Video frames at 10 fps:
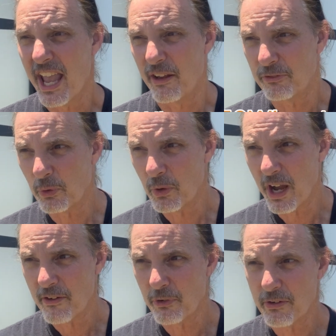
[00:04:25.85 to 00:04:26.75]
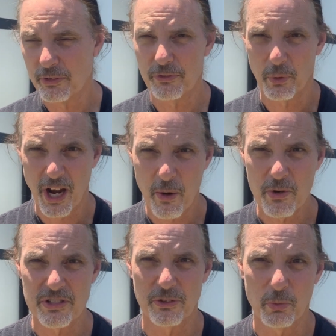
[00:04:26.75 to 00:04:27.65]
At four for every four
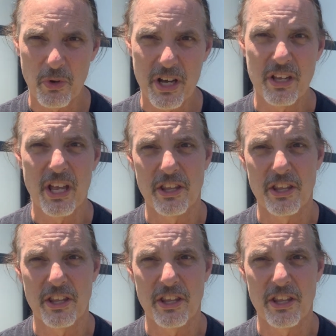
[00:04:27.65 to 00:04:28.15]
hours, that's one.